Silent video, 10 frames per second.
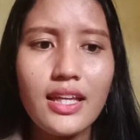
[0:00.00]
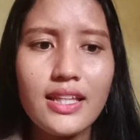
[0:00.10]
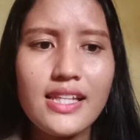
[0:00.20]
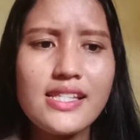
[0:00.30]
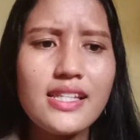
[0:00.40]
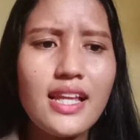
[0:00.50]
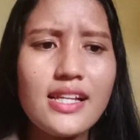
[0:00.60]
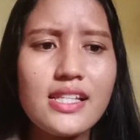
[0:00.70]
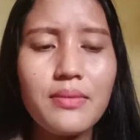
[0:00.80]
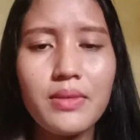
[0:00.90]
this
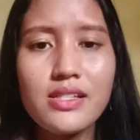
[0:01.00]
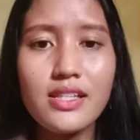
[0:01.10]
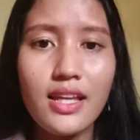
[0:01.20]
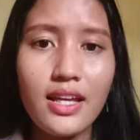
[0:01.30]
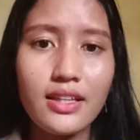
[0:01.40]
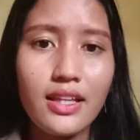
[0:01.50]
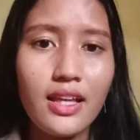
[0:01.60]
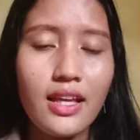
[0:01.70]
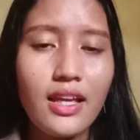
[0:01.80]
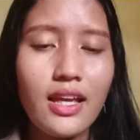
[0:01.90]
doesn't mean that
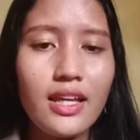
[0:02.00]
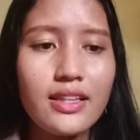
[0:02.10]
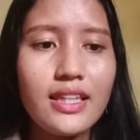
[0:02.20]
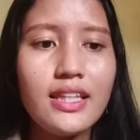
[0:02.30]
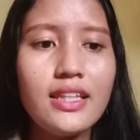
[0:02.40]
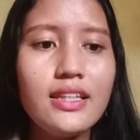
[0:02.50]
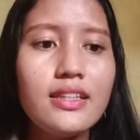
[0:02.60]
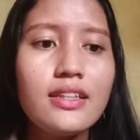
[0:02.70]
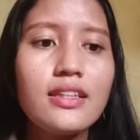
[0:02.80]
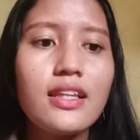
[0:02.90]

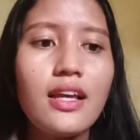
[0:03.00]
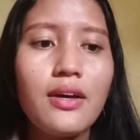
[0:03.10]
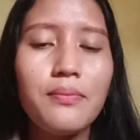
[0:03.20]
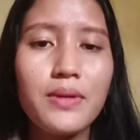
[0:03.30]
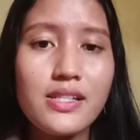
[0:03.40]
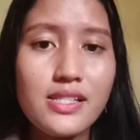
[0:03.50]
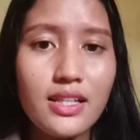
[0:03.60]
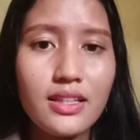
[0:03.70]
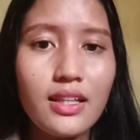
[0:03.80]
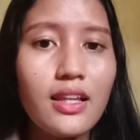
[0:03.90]

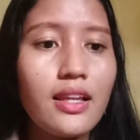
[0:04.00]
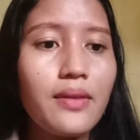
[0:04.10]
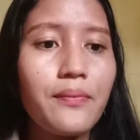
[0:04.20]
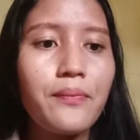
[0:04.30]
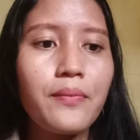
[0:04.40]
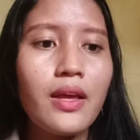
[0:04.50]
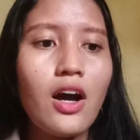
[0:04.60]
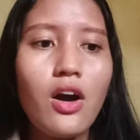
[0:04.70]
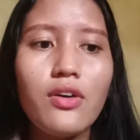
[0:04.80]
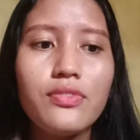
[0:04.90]
80%
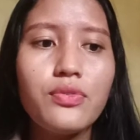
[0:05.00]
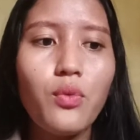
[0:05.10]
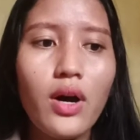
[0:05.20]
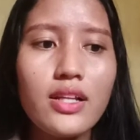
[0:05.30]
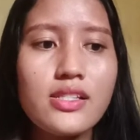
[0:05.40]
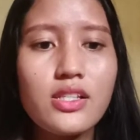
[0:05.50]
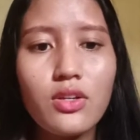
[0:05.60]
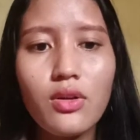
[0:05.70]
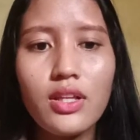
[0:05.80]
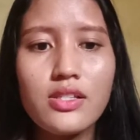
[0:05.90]
of one's
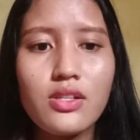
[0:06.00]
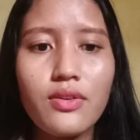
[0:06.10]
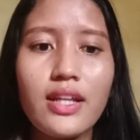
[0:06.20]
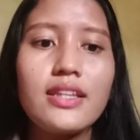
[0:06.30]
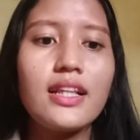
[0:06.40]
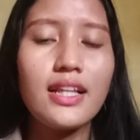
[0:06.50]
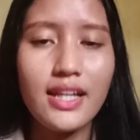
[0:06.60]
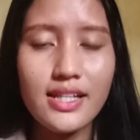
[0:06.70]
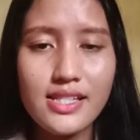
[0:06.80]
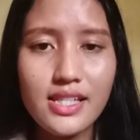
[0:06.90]
knowledge or
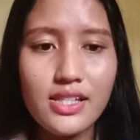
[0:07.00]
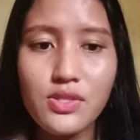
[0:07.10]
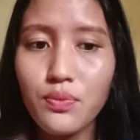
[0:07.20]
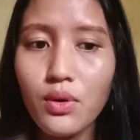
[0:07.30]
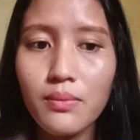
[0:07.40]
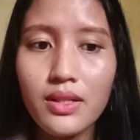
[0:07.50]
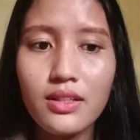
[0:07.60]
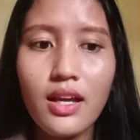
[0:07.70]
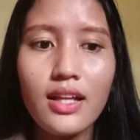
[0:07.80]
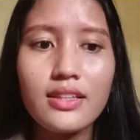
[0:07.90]
intelligence is
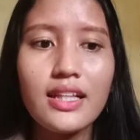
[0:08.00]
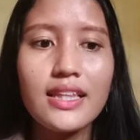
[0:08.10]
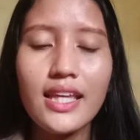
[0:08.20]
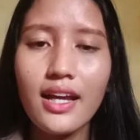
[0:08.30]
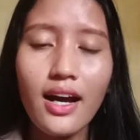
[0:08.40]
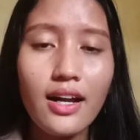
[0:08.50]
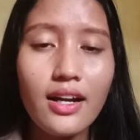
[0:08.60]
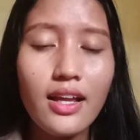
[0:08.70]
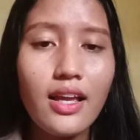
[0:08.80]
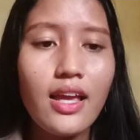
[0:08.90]
formed until they
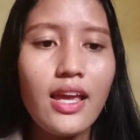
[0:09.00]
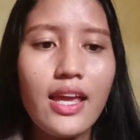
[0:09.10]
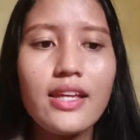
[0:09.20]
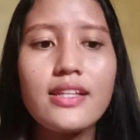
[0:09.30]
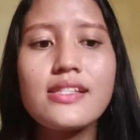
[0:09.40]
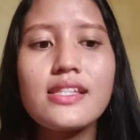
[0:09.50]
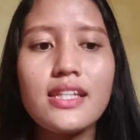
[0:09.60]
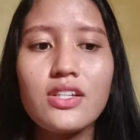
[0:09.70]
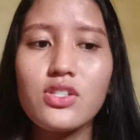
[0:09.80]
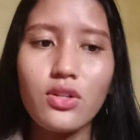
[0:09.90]
are 8
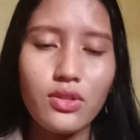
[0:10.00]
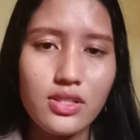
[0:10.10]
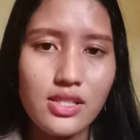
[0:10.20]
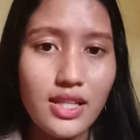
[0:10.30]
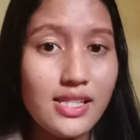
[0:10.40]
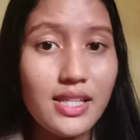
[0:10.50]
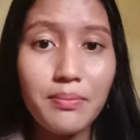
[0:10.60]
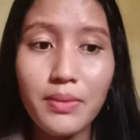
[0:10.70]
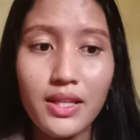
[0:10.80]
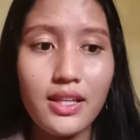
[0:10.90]
years old. It
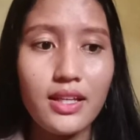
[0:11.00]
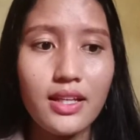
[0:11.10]
simply